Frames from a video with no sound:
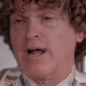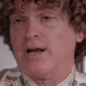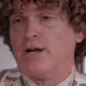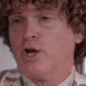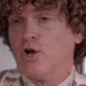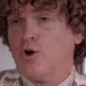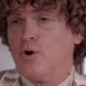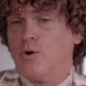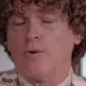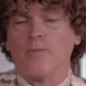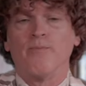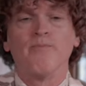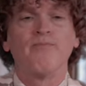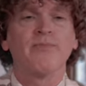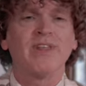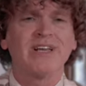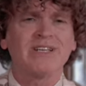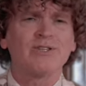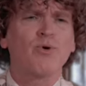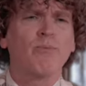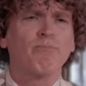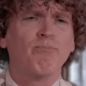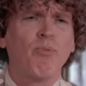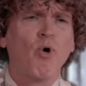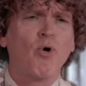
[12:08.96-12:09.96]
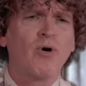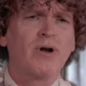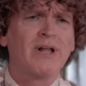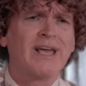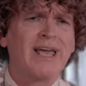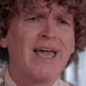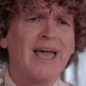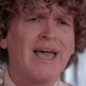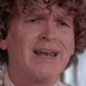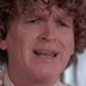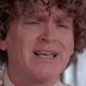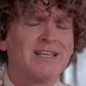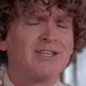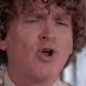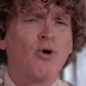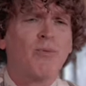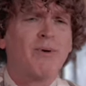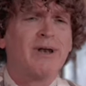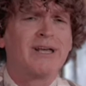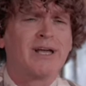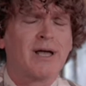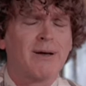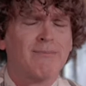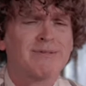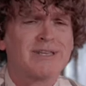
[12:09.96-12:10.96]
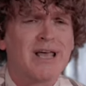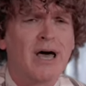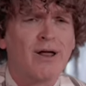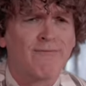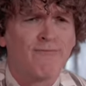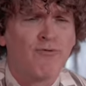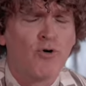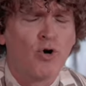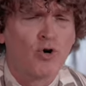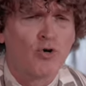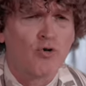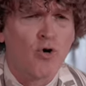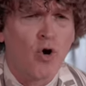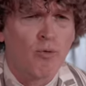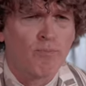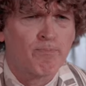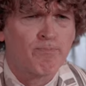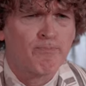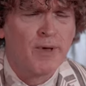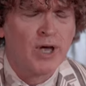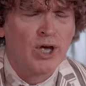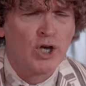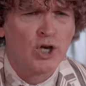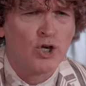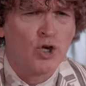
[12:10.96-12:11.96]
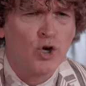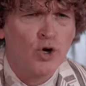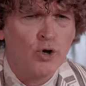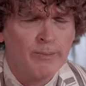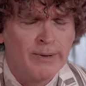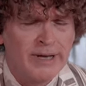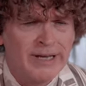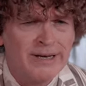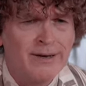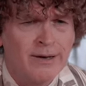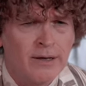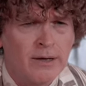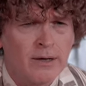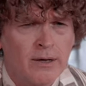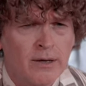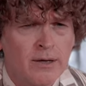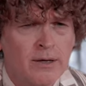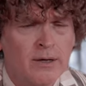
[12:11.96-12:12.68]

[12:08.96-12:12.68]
new. That's what born again is. Nobody comes out full-grown human.